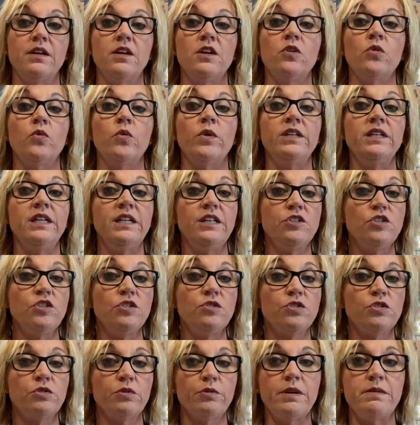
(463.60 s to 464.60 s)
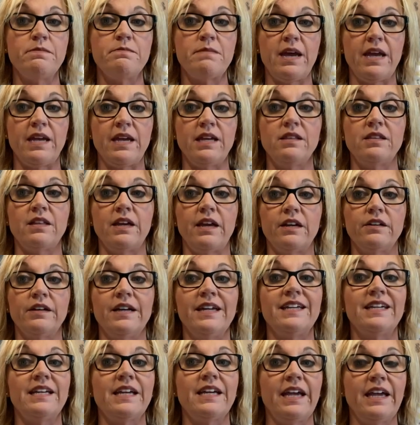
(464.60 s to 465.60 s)
We need you to remain there
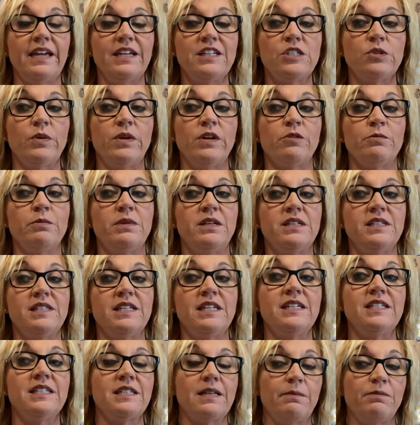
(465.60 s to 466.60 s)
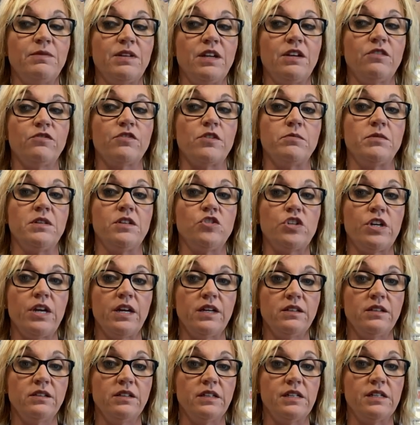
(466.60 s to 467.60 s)
in case we are missing something from the
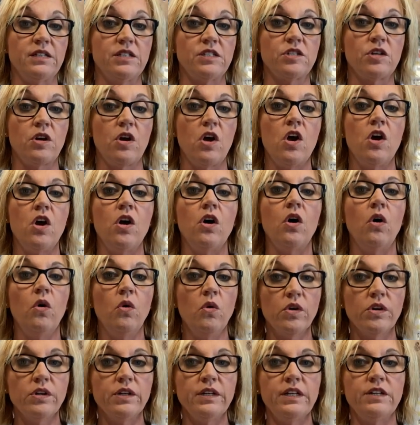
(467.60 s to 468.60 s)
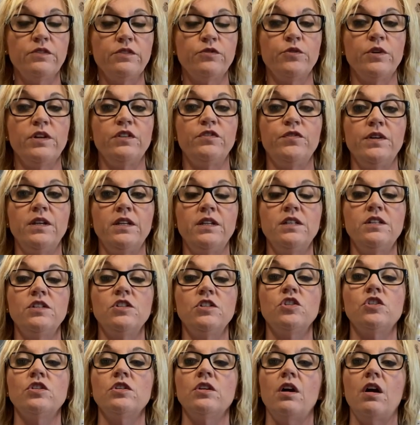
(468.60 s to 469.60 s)
checklist, or if we
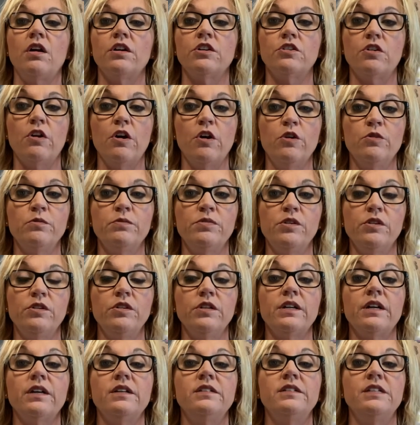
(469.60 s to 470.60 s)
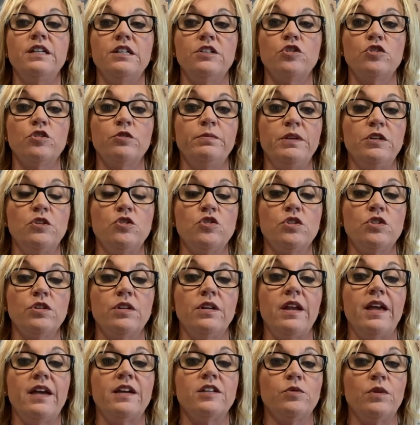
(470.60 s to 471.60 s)
finish our Chromebook distribution
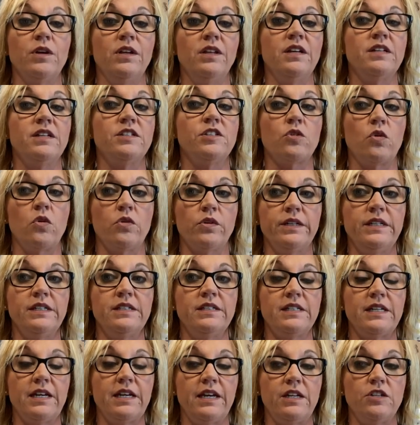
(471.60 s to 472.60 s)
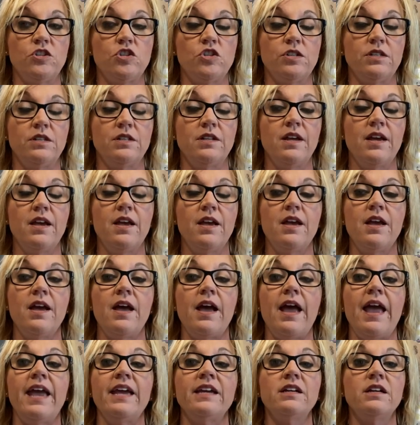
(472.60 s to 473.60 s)
as well as orientation
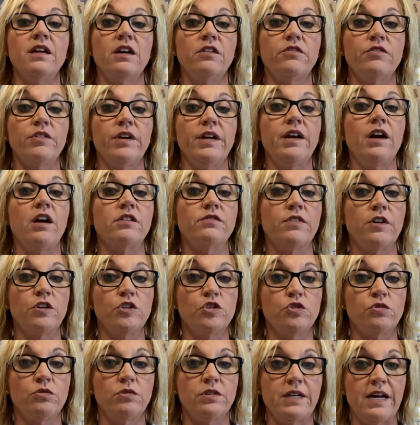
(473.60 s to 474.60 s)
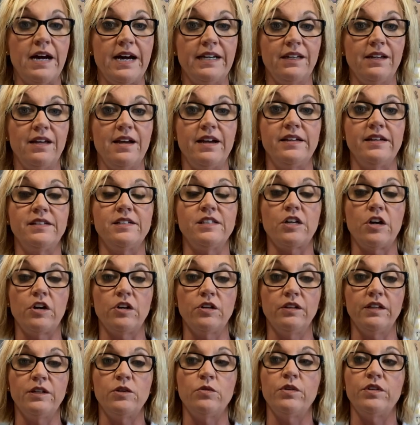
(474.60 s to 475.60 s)
and covering our virtual guidelines
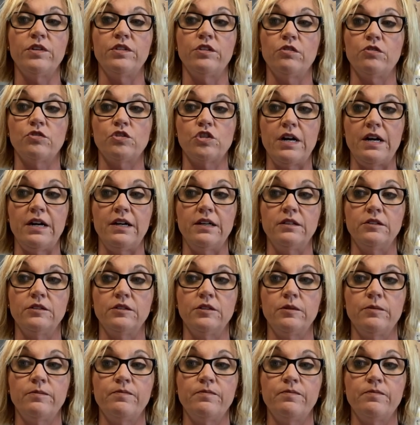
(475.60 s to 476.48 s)
early with your child.